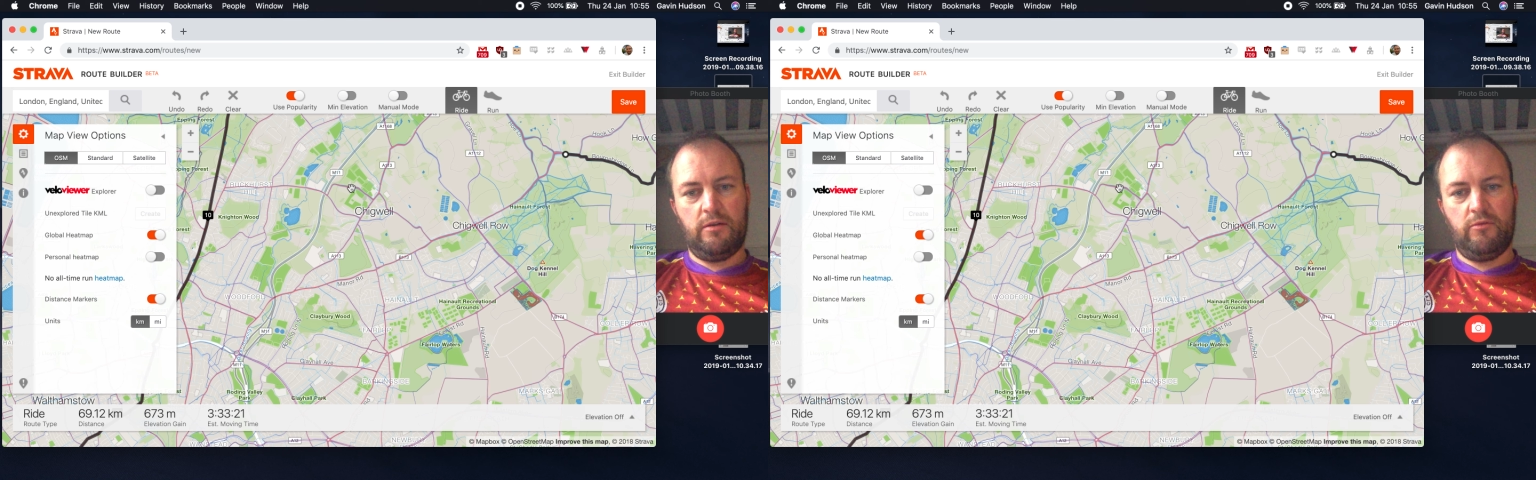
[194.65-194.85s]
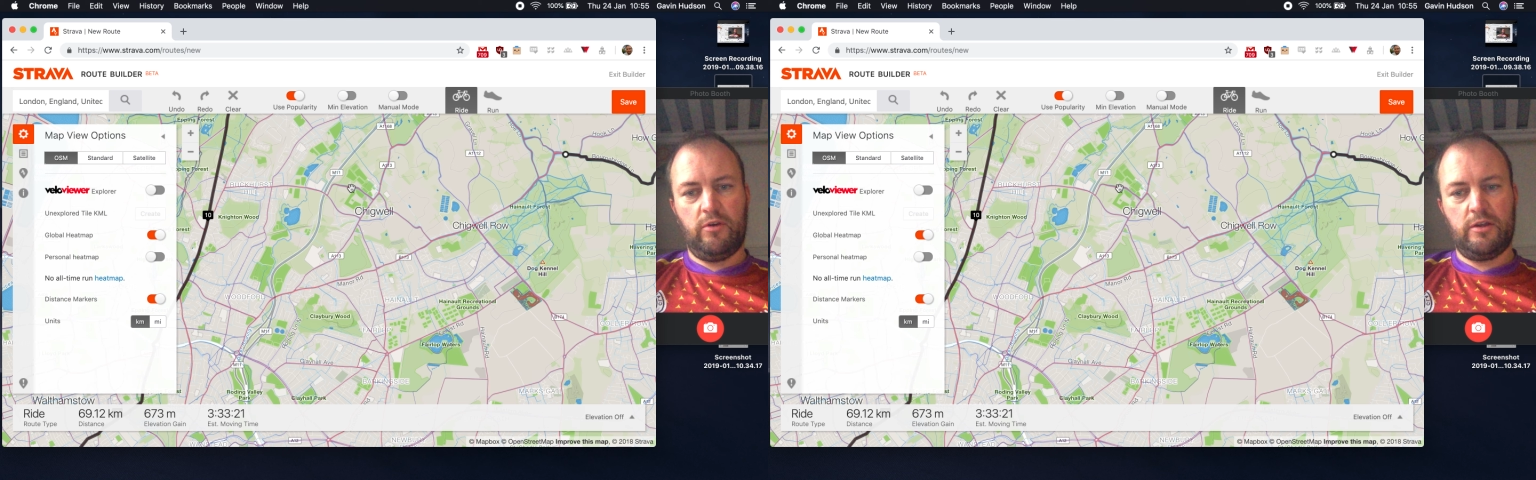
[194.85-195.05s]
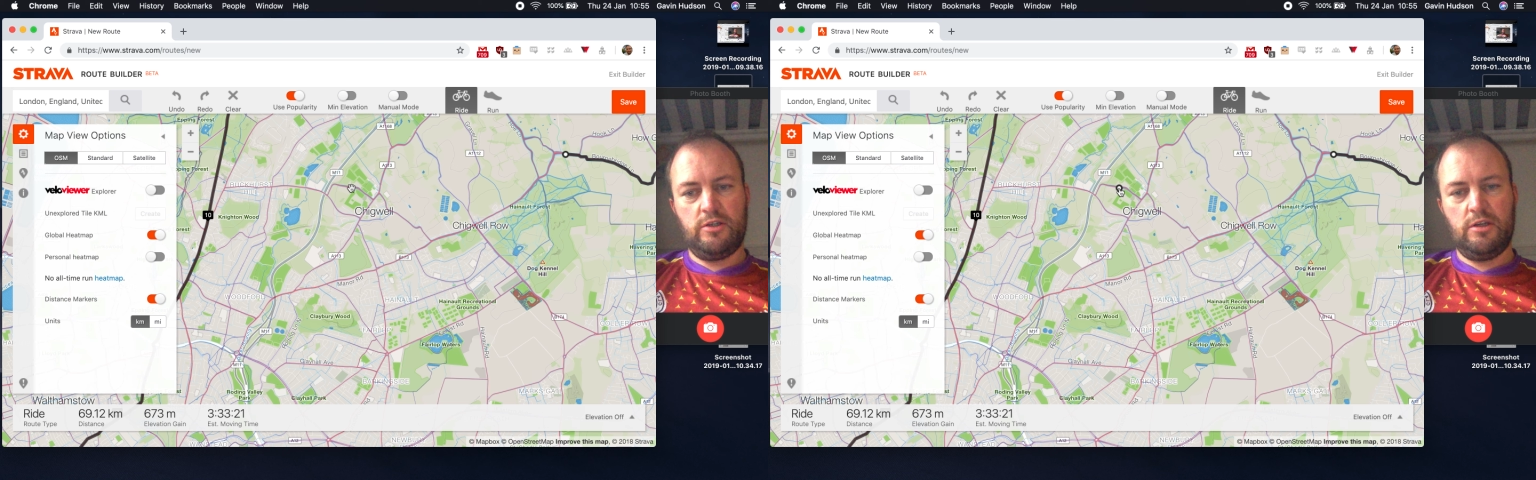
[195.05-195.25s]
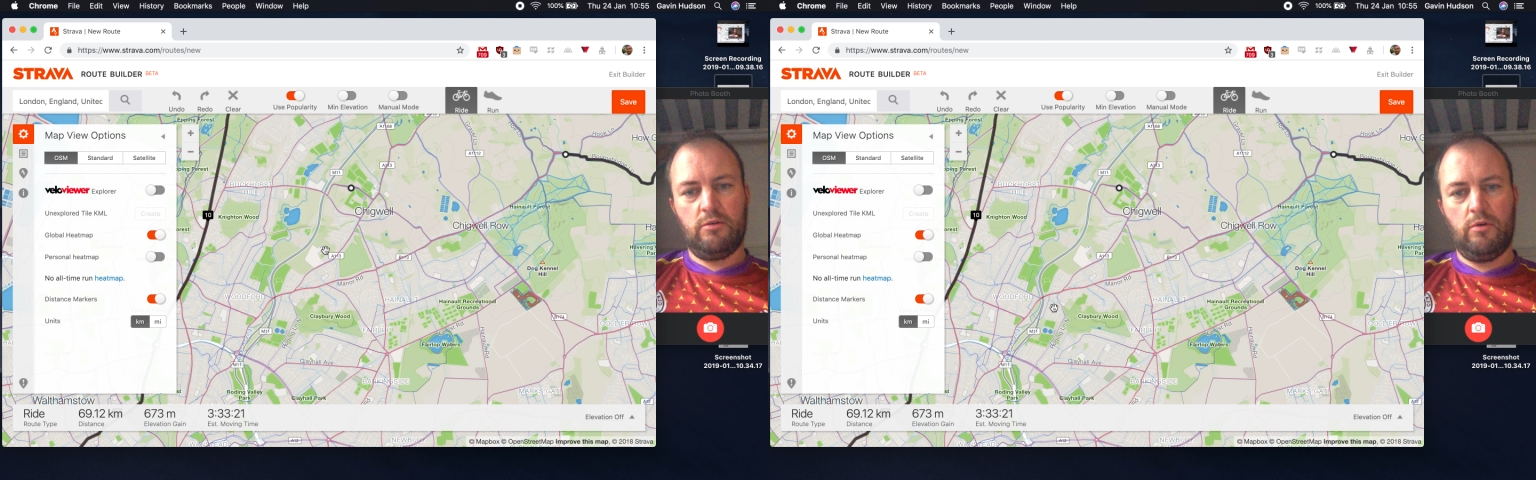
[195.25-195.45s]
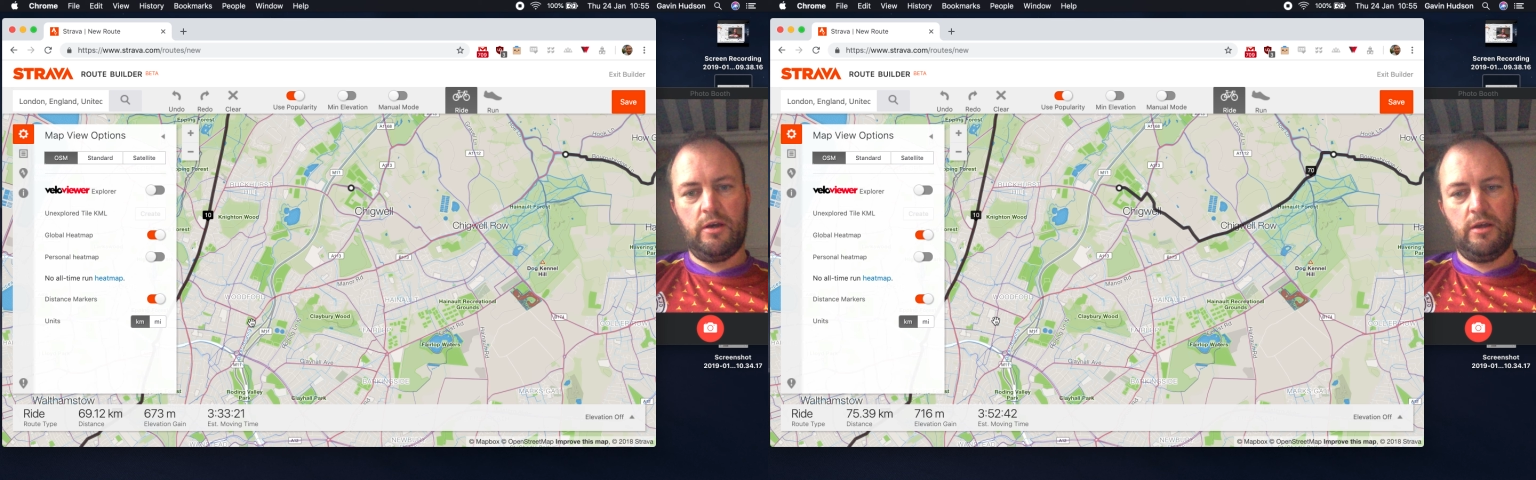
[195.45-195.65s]
in via
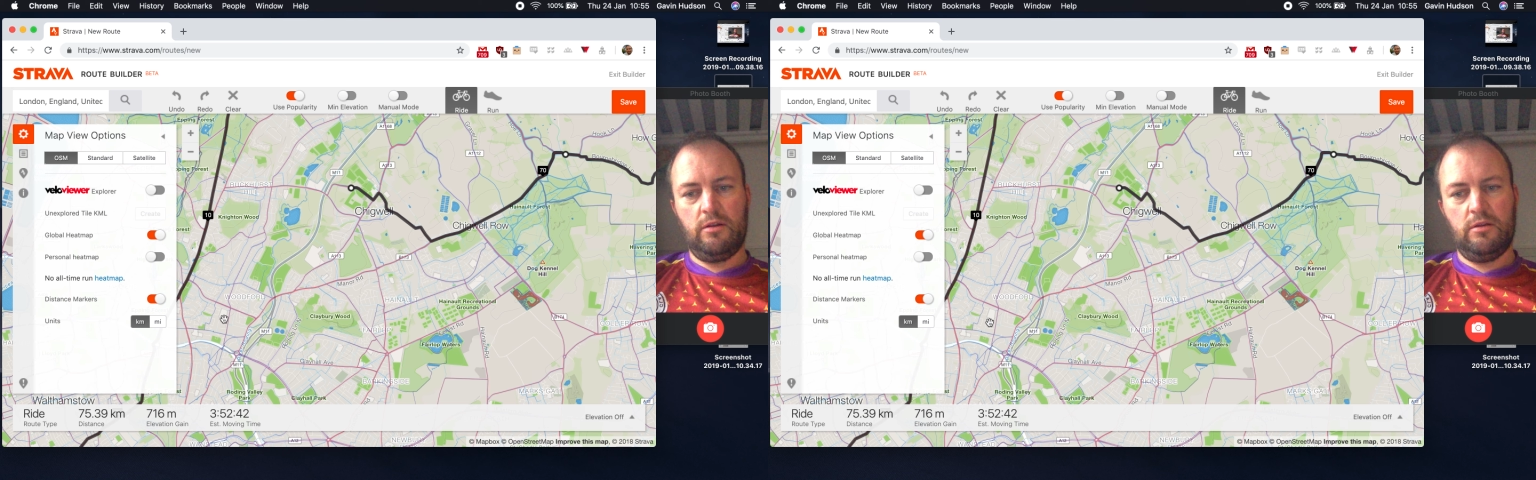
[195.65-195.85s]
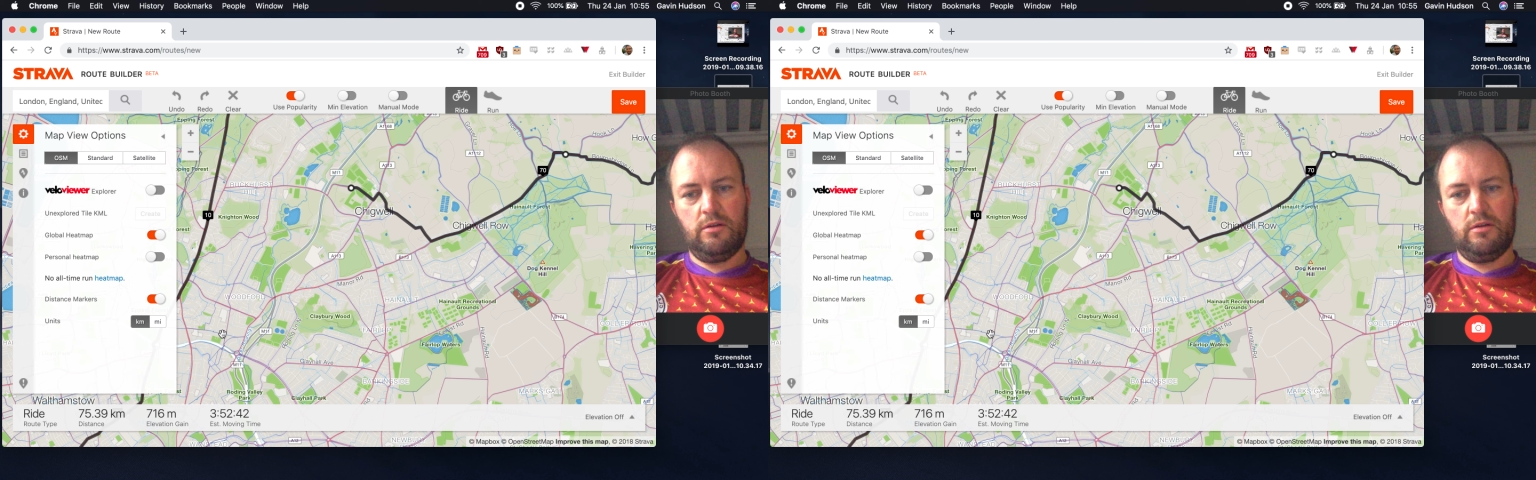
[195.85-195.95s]
Chigwell.